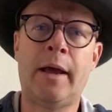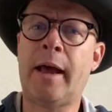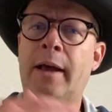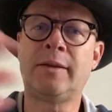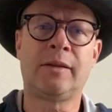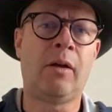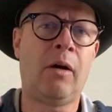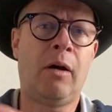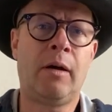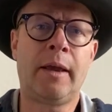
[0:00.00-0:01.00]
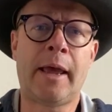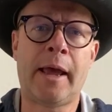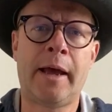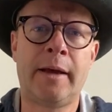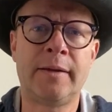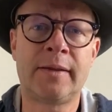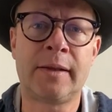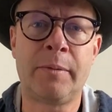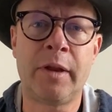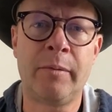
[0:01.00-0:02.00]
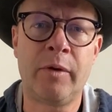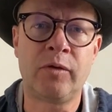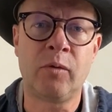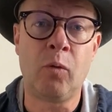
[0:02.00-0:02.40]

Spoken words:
as long as some of the most